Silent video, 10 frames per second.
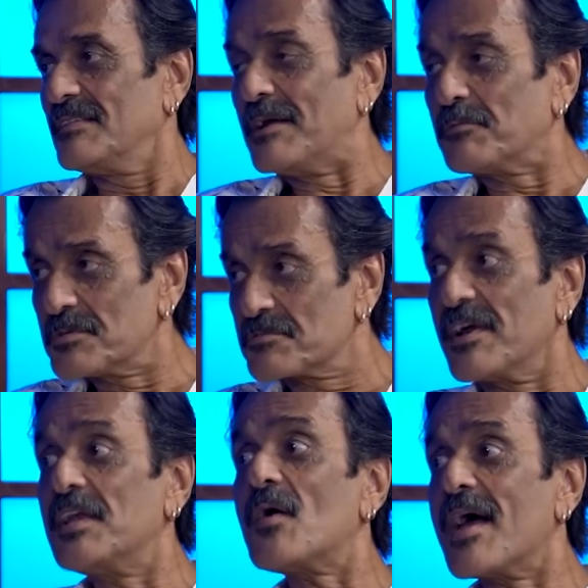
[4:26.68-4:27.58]
That was
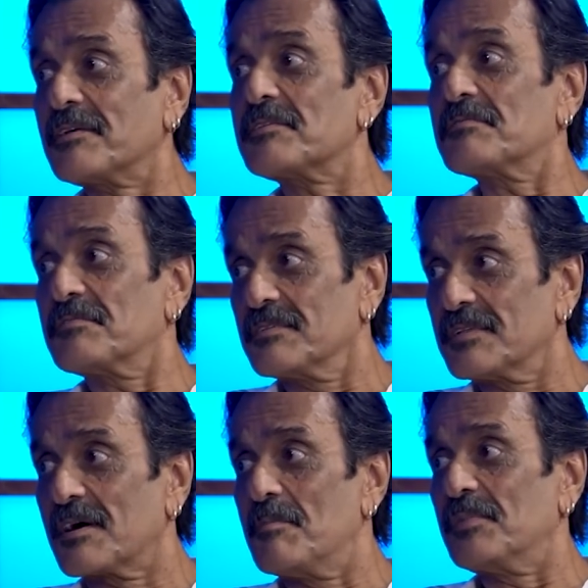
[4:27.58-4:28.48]
Radioactive,
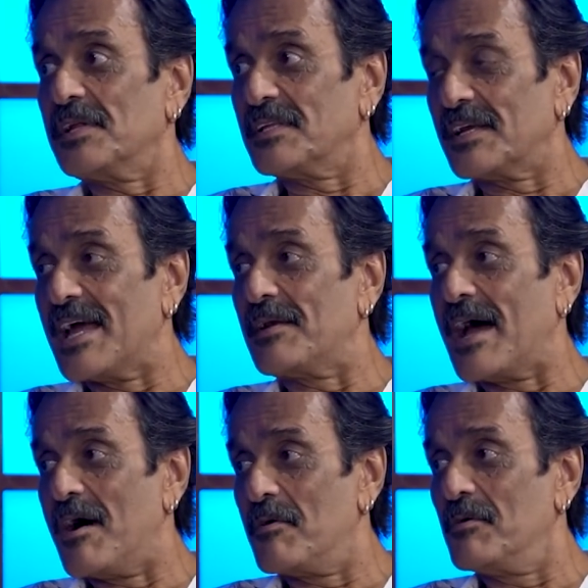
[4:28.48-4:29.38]
the company that I
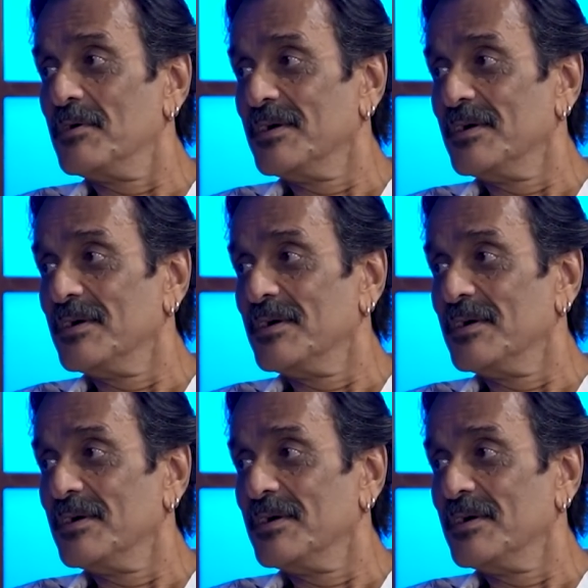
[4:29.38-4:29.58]
now